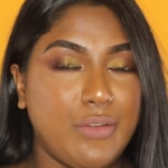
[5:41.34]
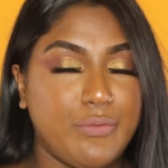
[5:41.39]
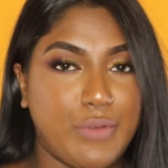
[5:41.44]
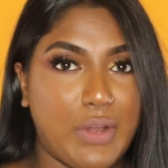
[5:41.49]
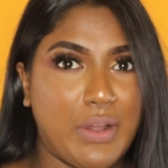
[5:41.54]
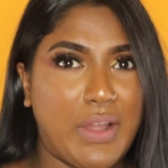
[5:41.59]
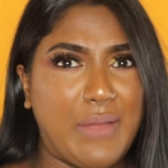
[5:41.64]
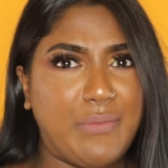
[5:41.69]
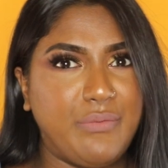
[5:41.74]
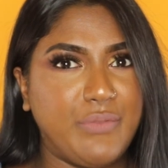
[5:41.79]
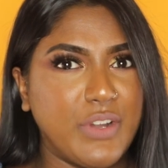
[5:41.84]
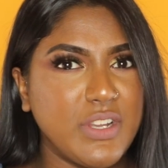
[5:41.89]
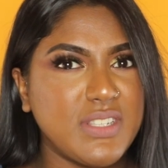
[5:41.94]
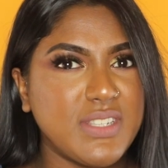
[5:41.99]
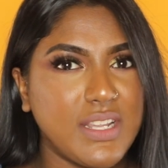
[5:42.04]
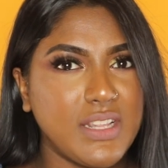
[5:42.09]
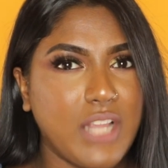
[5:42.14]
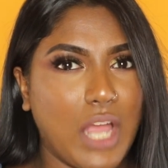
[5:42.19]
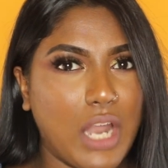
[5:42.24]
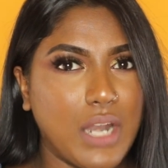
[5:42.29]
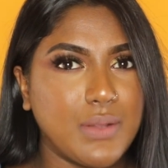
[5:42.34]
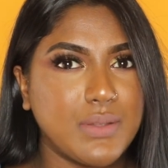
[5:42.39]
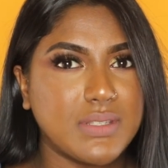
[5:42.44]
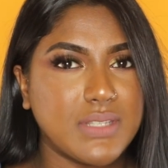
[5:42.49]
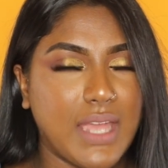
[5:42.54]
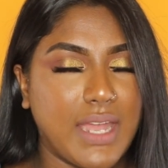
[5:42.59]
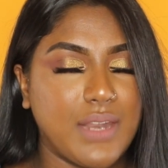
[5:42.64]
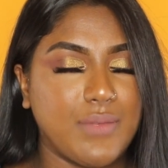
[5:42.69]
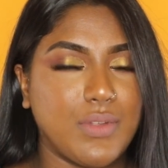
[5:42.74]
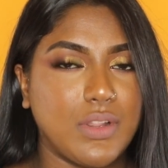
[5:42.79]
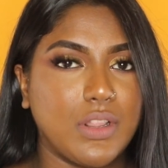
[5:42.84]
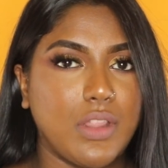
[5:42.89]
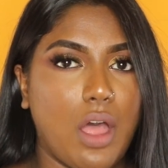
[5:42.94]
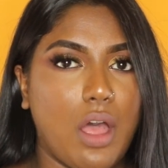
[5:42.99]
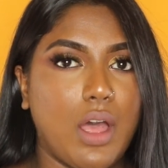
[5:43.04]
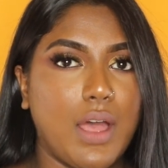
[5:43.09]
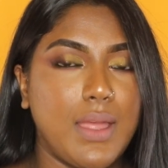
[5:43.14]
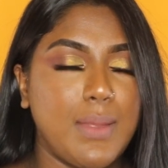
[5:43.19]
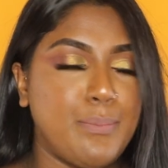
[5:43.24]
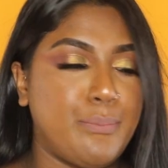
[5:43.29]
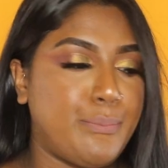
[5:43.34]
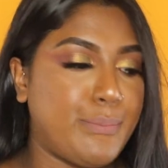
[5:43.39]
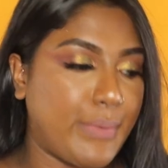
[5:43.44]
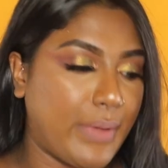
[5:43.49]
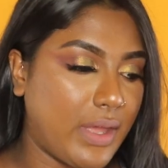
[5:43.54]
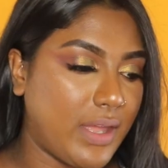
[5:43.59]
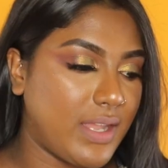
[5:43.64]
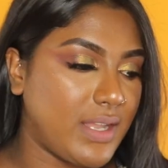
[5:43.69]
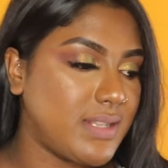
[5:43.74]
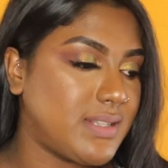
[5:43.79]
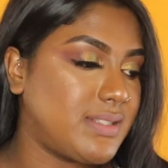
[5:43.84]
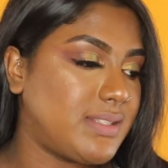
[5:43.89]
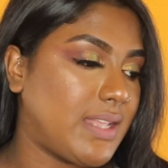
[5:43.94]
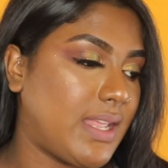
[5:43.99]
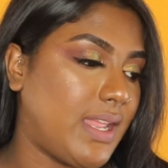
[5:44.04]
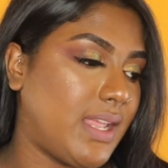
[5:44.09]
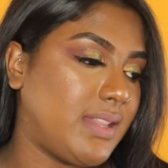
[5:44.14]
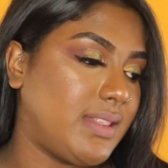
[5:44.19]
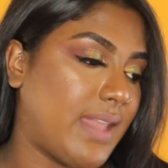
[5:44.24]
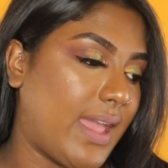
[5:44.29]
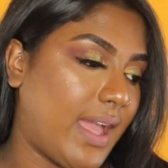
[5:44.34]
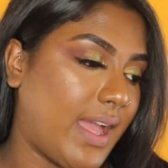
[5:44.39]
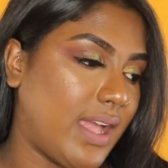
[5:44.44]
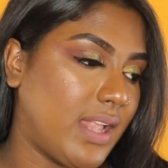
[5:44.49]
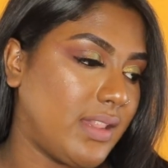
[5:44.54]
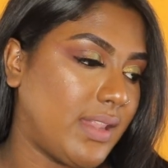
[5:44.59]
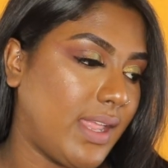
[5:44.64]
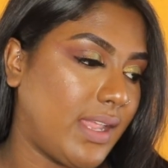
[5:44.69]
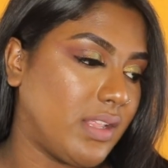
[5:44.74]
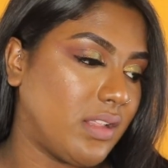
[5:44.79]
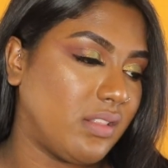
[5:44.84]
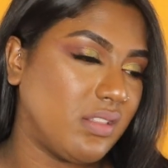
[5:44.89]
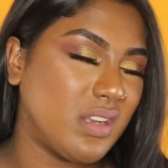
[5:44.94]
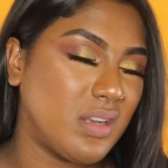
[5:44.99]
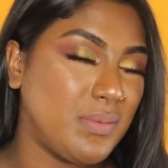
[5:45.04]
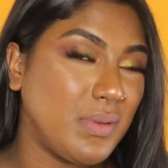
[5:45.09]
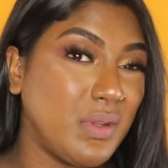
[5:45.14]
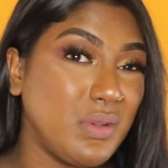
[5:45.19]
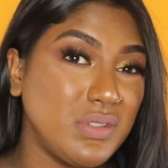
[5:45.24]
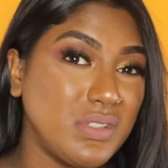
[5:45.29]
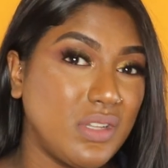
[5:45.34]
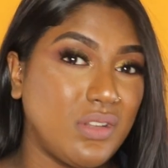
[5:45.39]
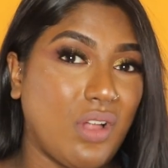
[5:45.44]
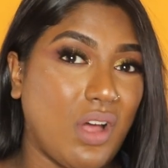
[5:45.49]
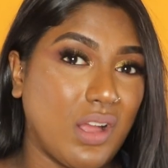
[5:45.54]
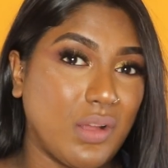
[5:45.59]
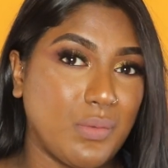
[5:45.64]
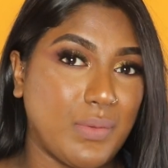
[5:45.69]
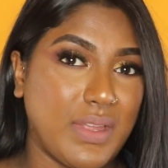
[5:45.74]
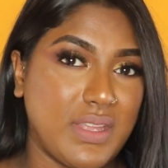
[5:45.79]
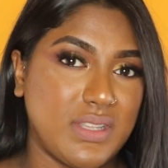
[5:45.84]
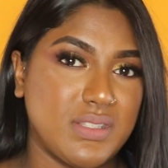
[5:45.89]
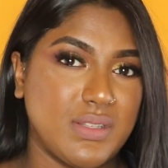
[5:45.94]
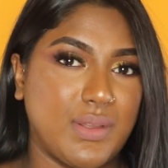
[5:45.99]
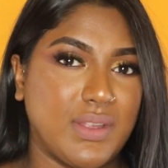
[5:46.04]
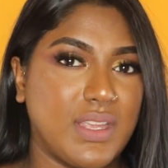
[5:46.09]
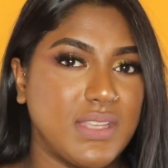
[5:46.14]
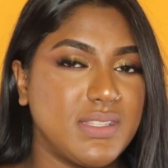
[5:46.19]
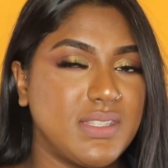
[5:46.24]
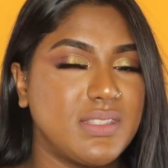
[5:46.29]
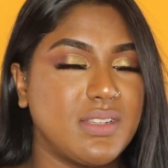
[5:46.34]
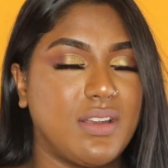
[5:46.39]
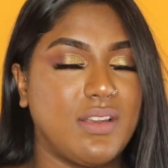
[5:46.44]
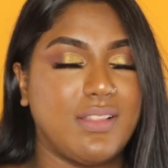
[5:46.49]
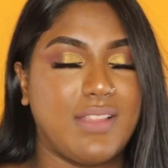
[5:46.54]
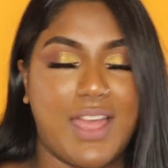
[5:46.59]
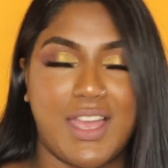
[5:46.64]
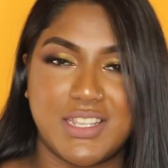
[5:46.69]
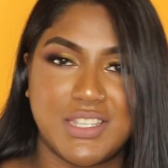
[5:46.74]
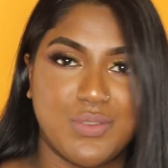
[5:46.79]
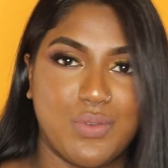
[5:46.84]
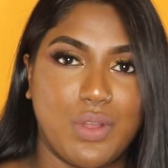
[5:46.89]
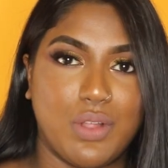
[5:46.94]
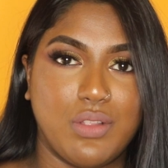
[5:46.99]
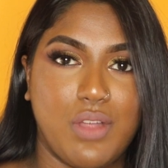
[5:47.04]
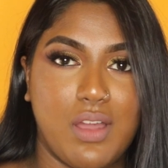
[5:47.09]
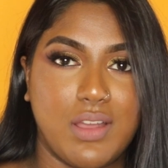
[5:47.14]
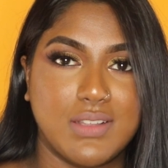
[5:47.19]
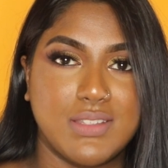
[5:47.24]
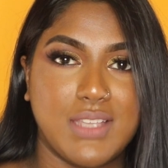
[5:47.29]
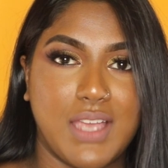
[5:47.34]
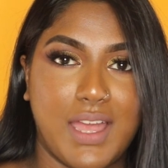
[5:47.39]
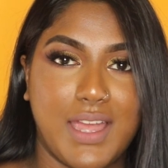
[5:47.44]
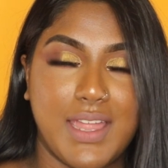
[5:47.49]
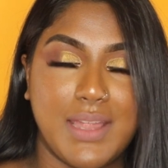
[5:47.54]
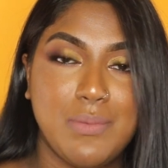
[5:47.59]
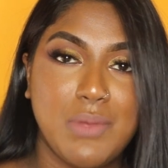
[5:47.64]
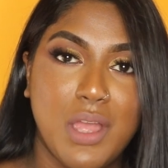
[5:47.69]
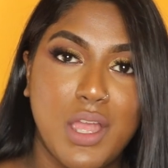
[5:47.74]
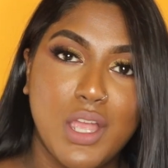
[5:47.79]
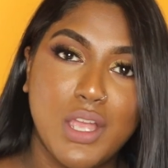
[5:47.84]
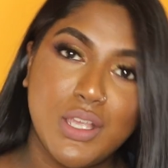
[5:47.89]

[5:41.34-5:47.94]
at first I thought it was kind of a lot, but saying that, like, a little bit goes a long way, so I guess it's gonna last for a long time.